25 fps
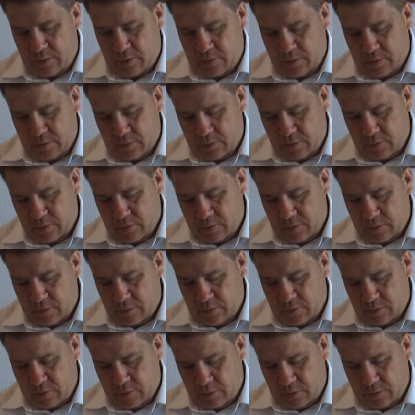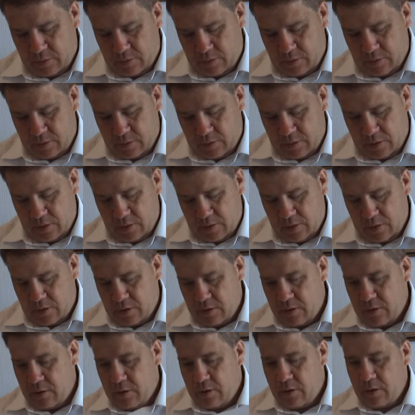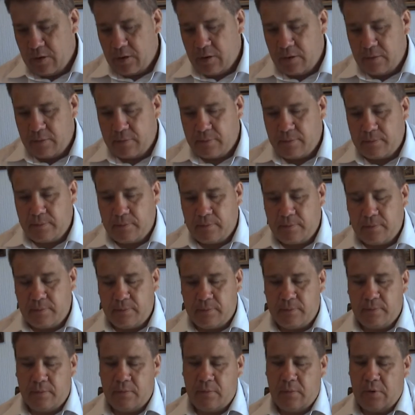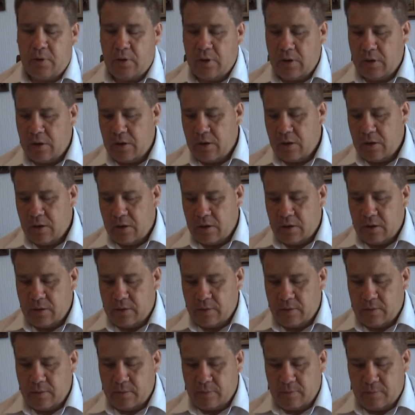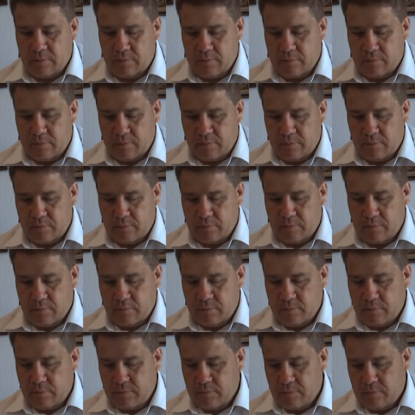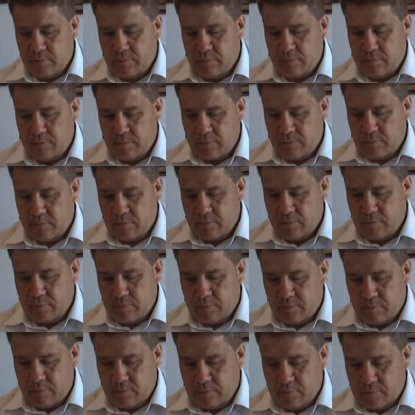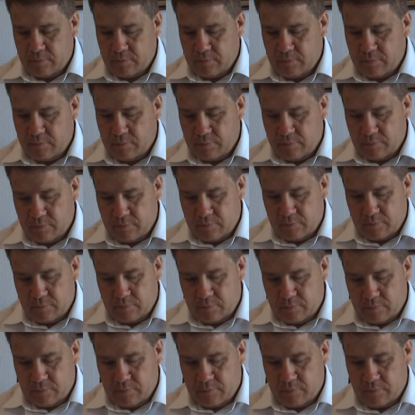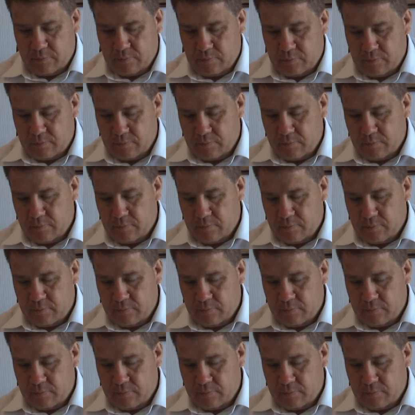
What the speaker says: Nobody speaks.